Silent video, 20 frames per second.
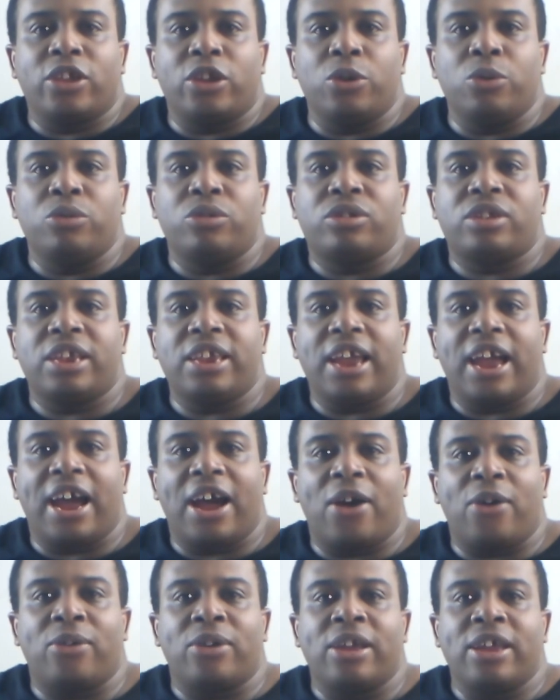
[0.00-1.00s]
QC
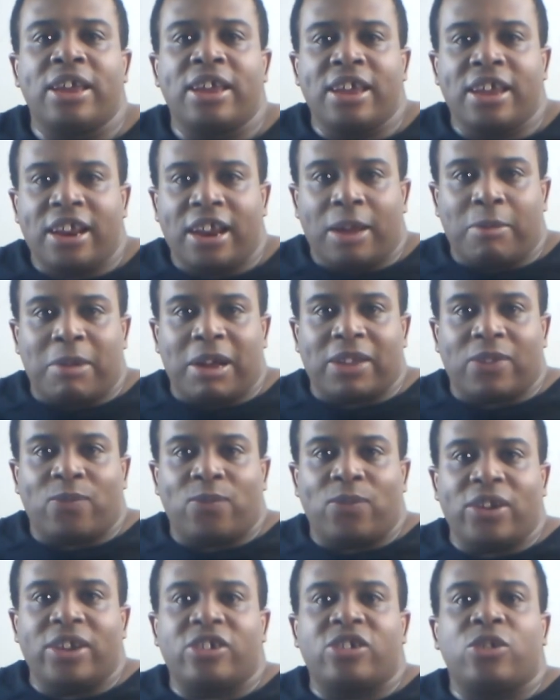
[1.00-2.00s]
out. I'm about
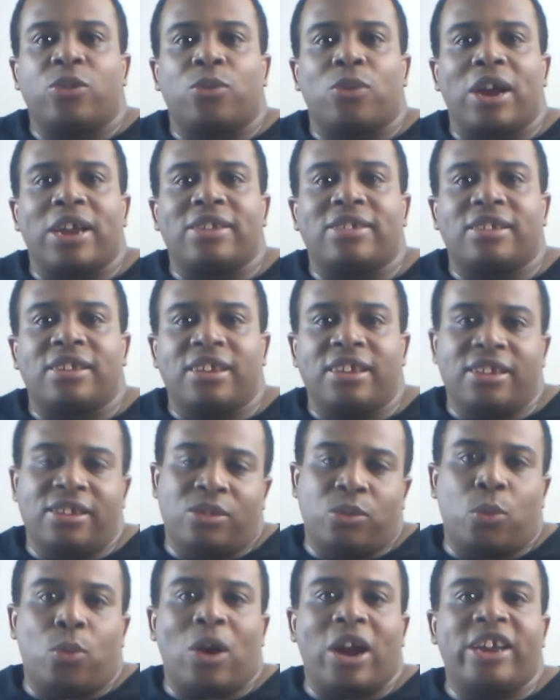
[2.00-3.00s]
to finish the rest of
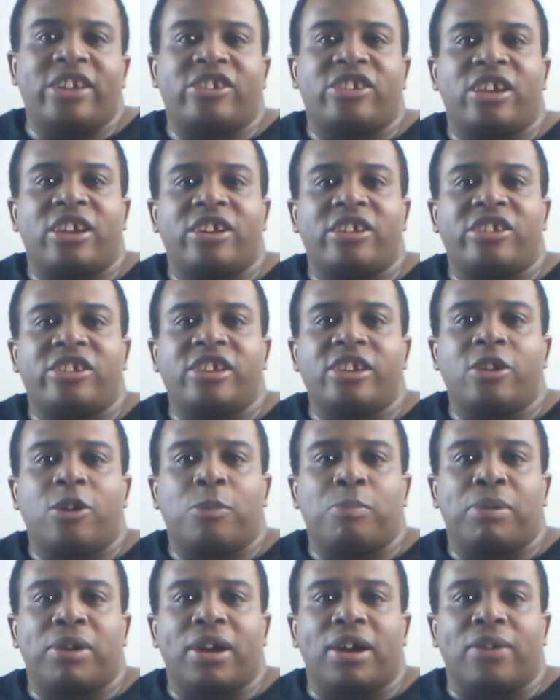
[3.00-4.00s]
these white cheddar
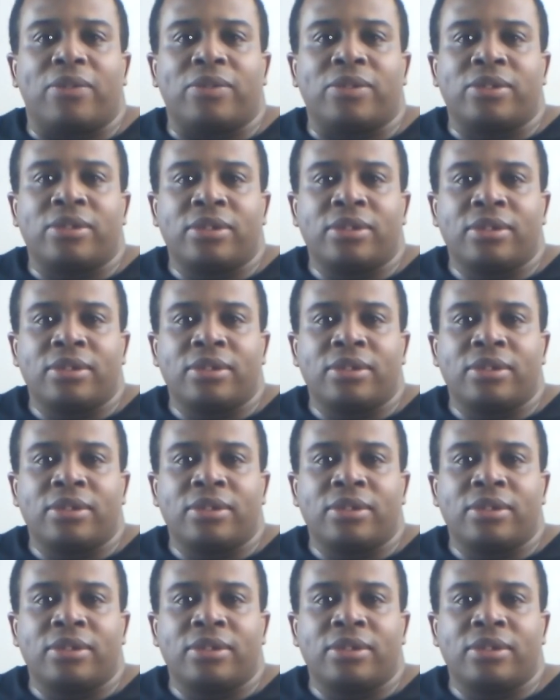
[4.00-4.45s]
Cheeto Puffs.